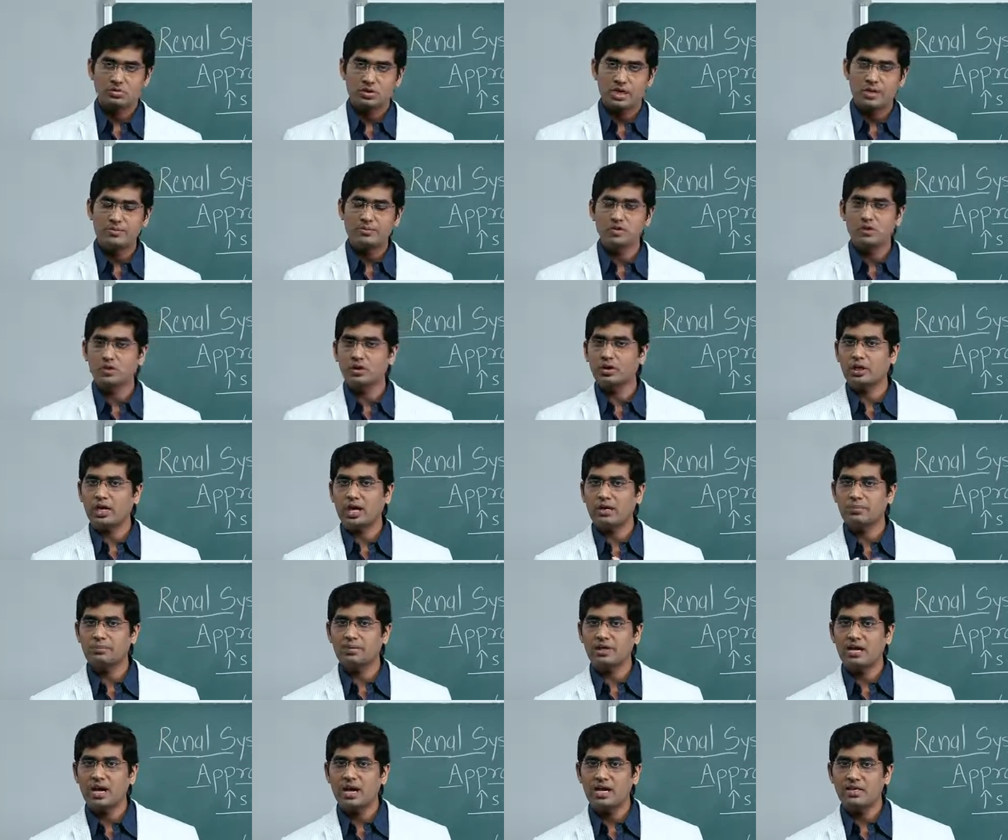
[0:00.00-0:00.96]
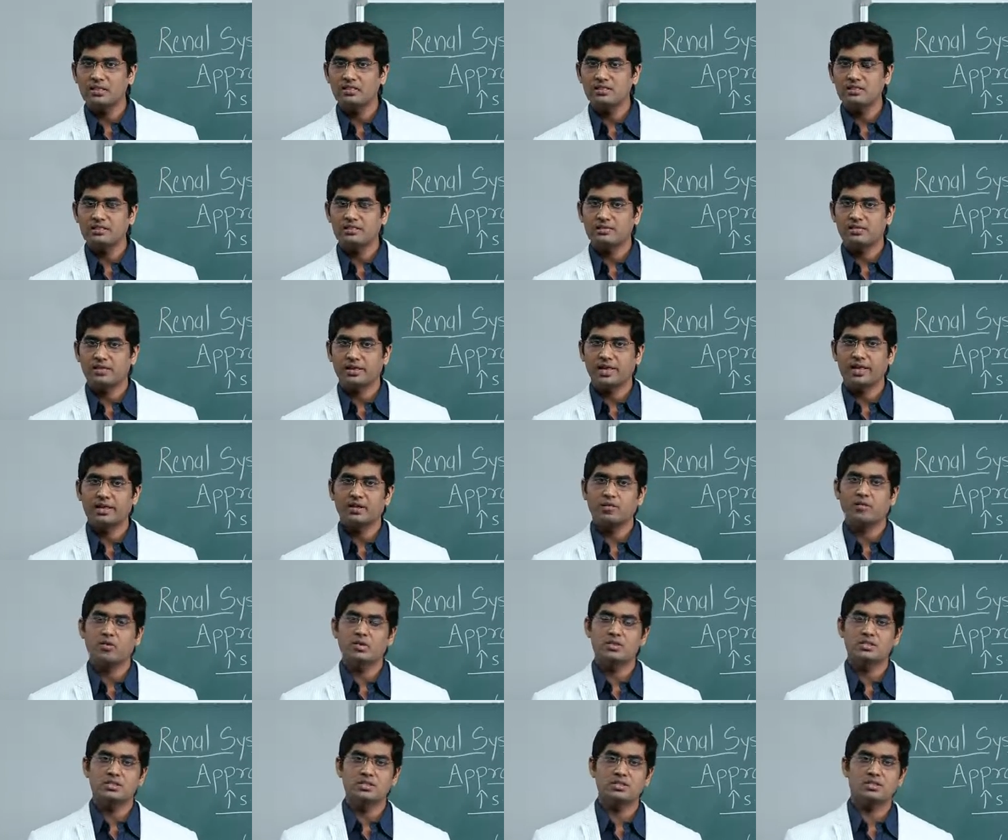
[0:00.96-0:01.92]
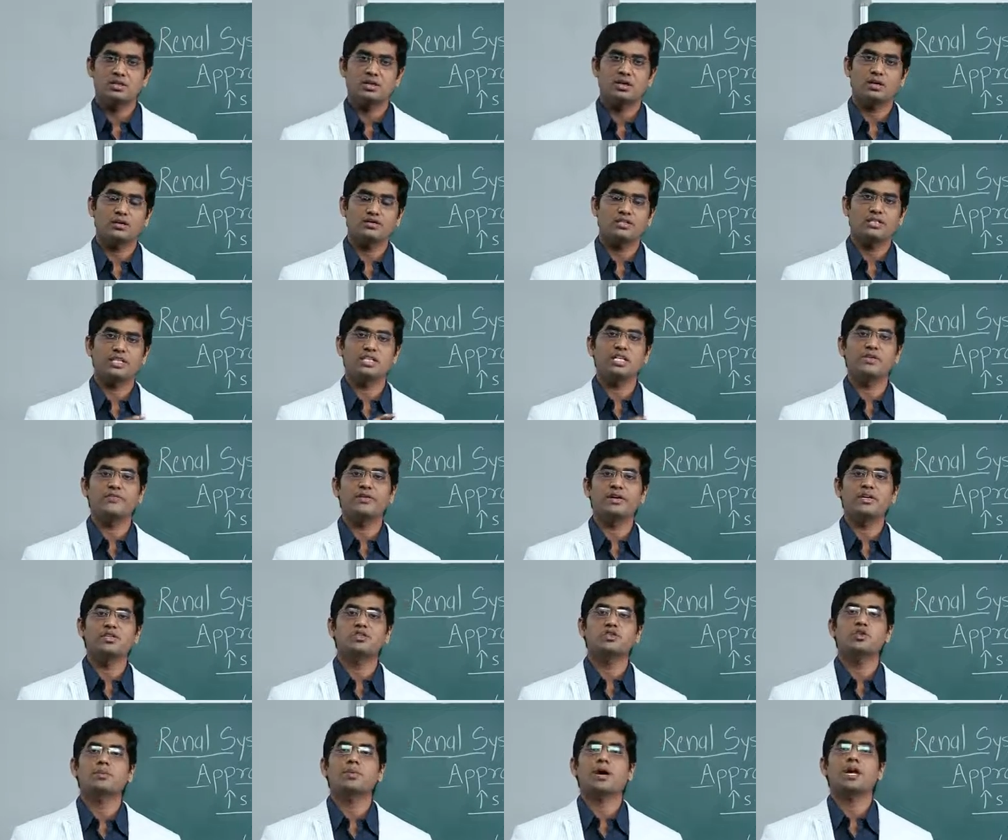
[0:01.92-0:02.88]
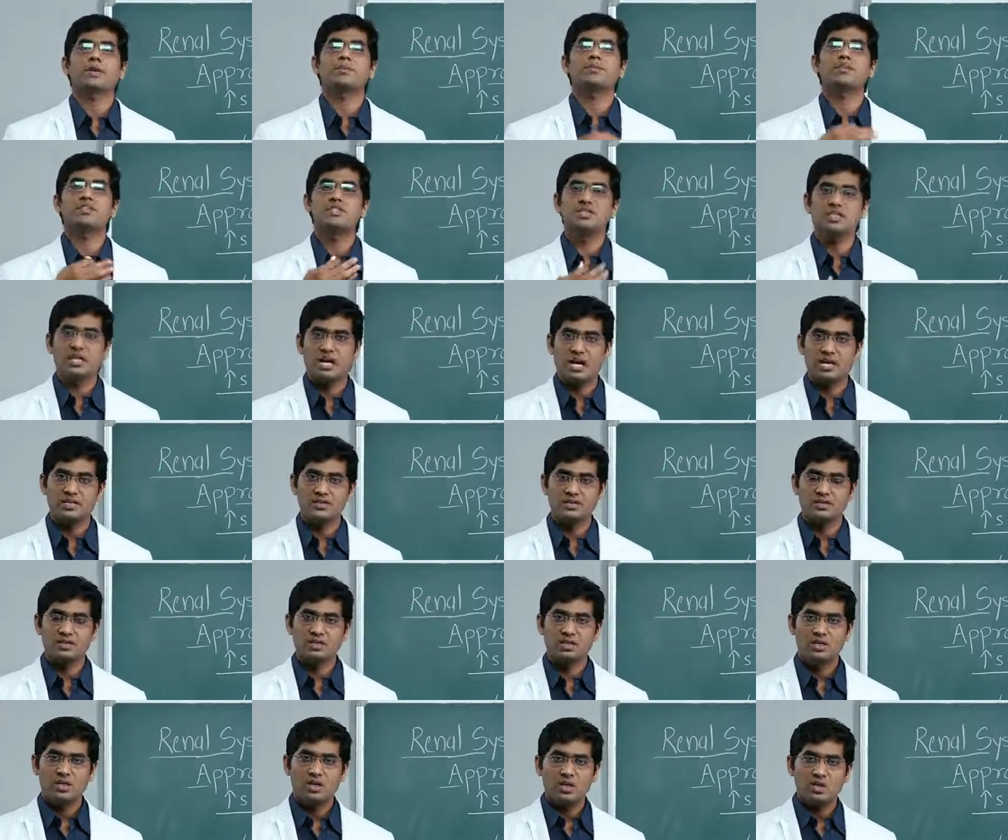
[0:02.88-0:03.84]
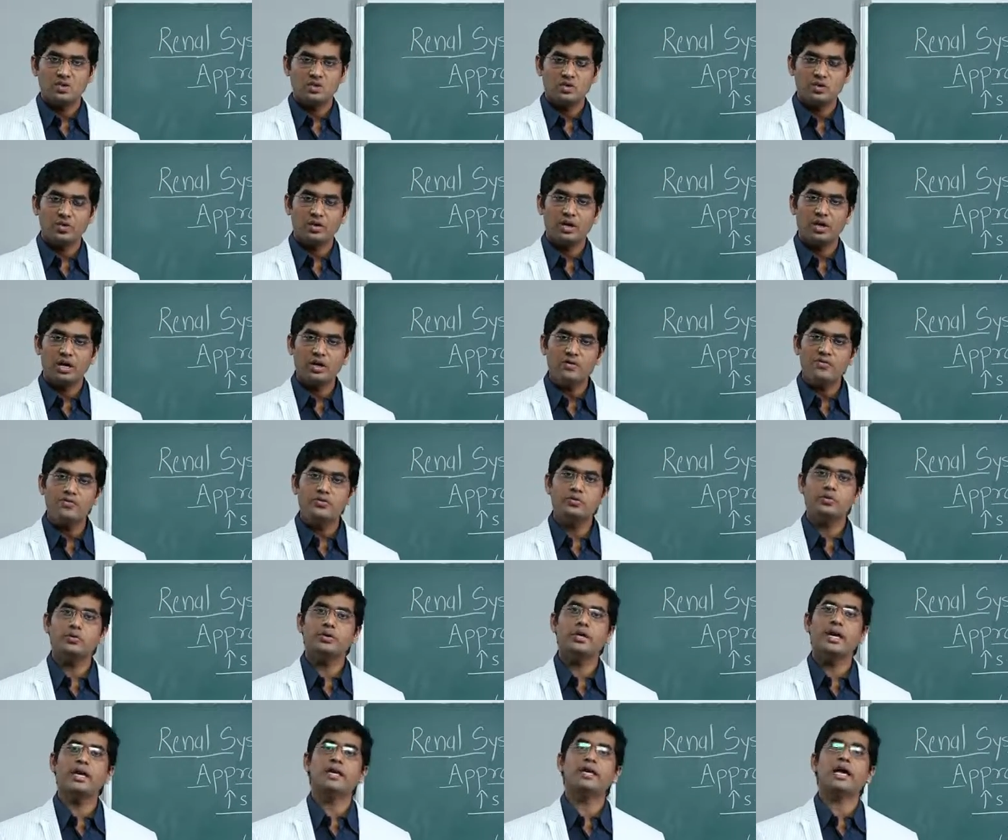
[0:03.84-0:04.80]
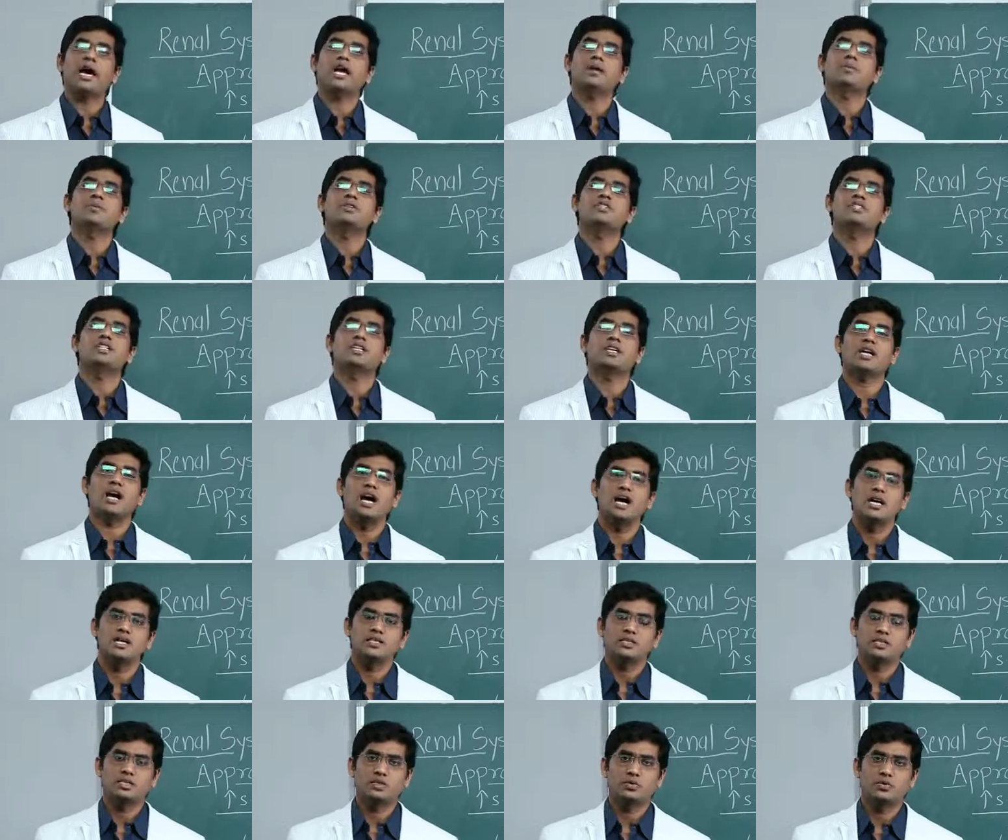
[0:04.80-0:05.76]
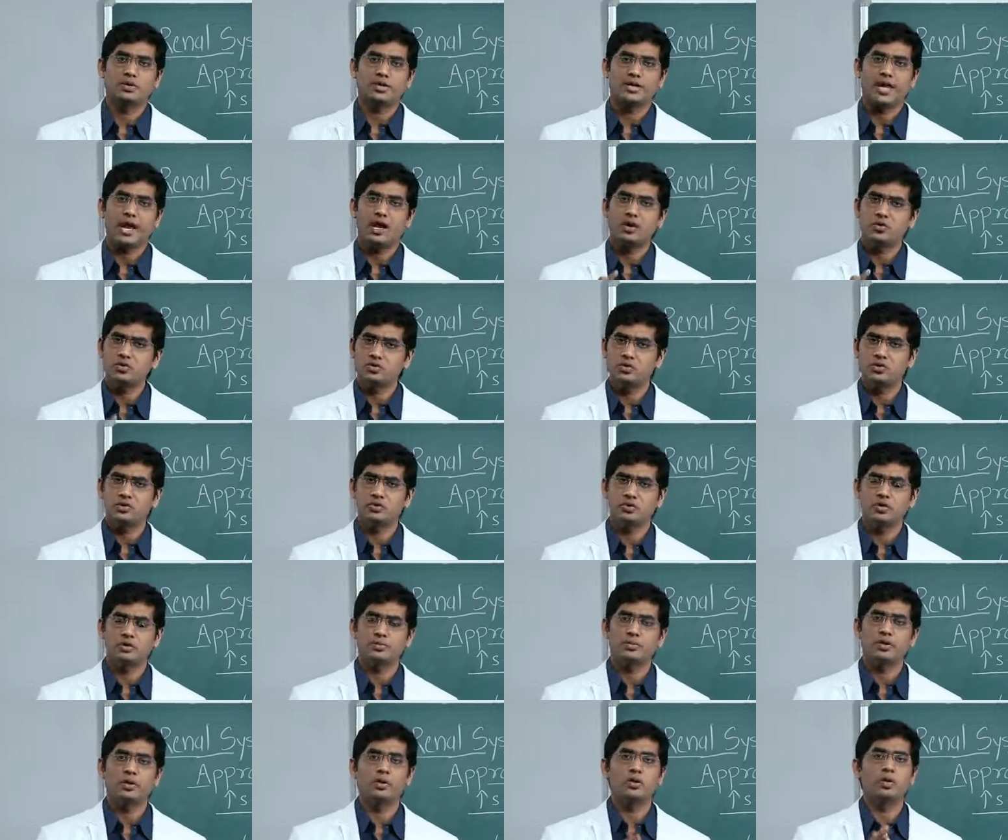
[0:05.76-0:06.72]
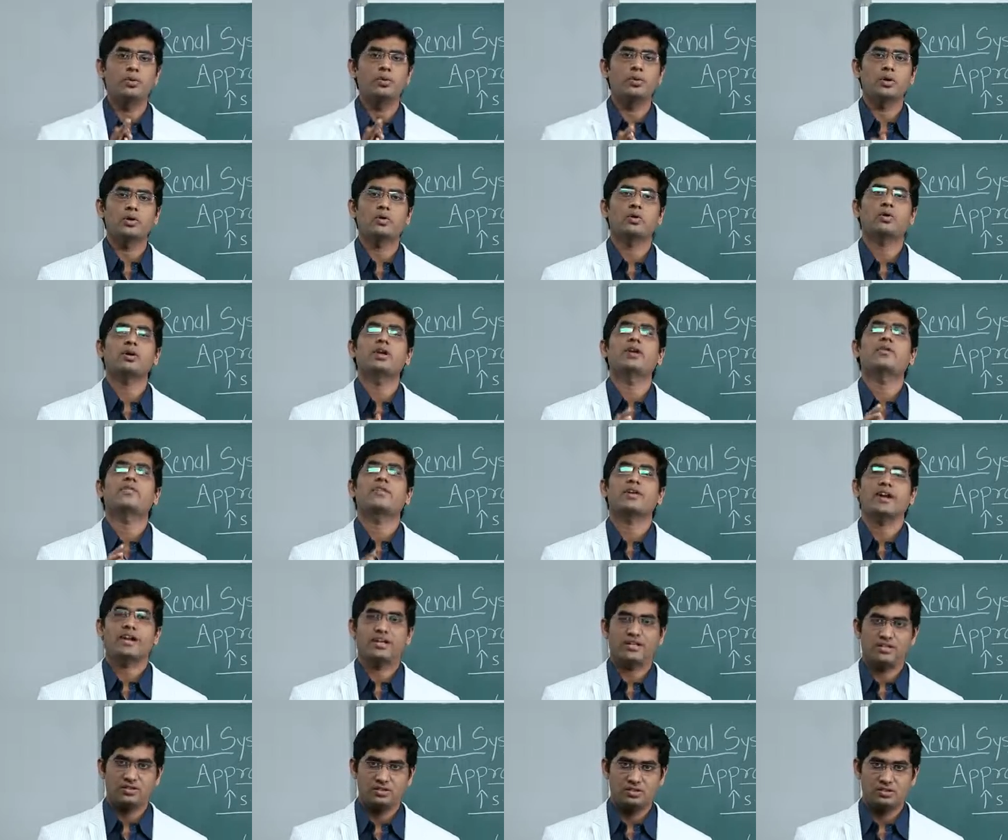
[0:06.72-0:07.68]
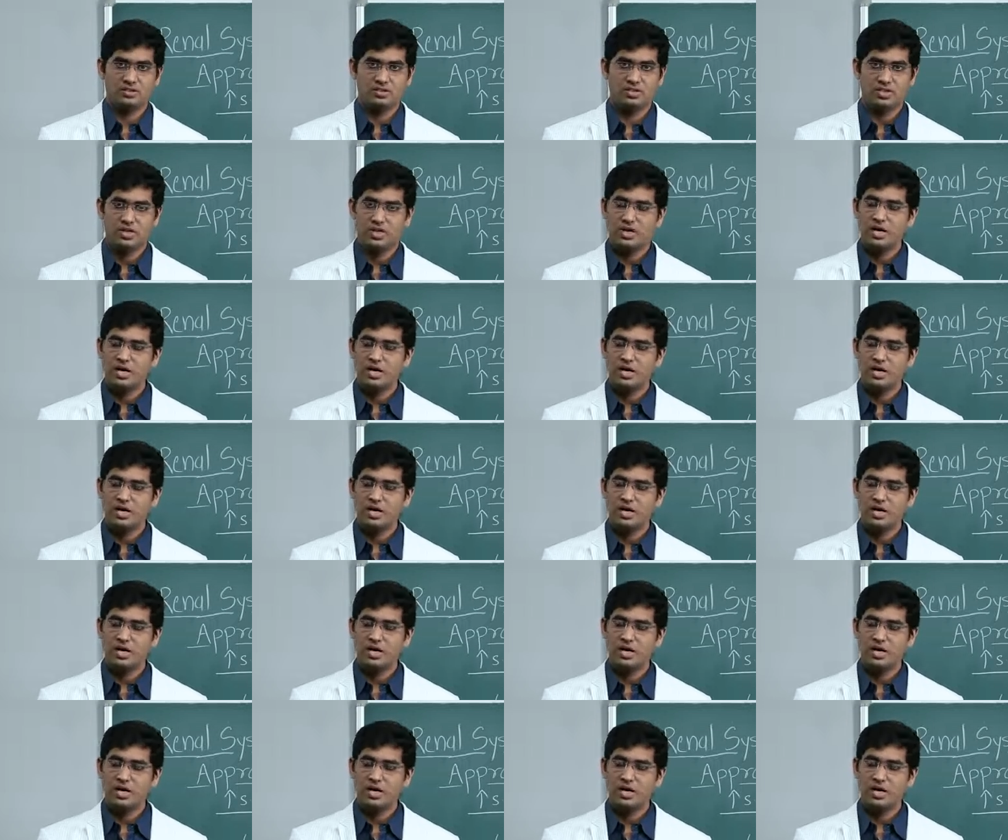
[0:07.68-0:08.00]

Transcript: MCQ can be asked like what is the significance of RBC cast. So if you get RBC cast, your diagnosis should be glomerulonephritis.